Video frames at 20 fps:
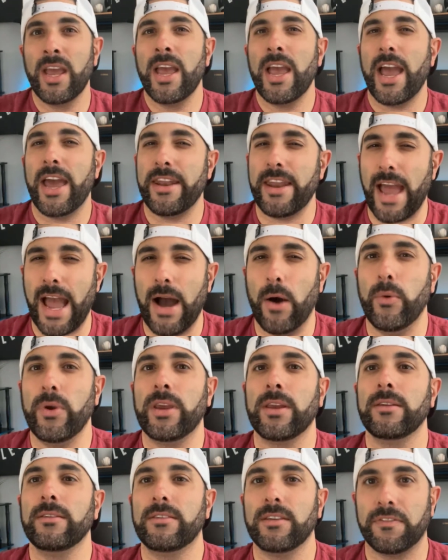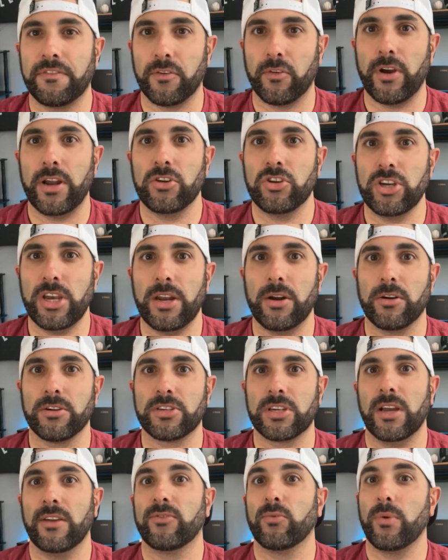and how we can differentiate
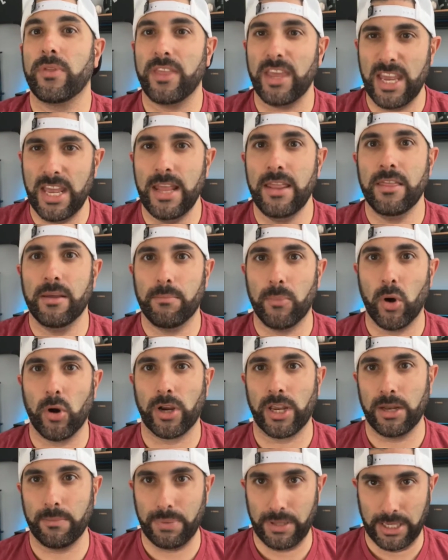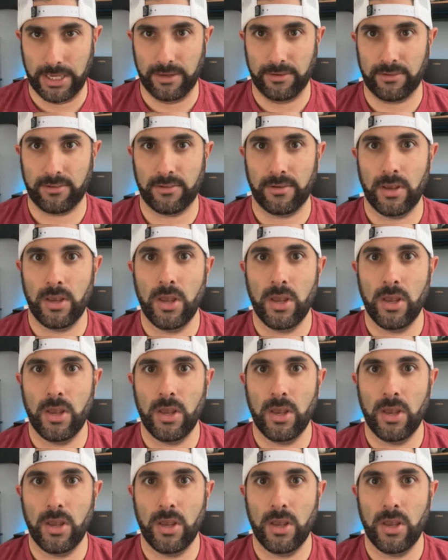ourselves within the marketplace.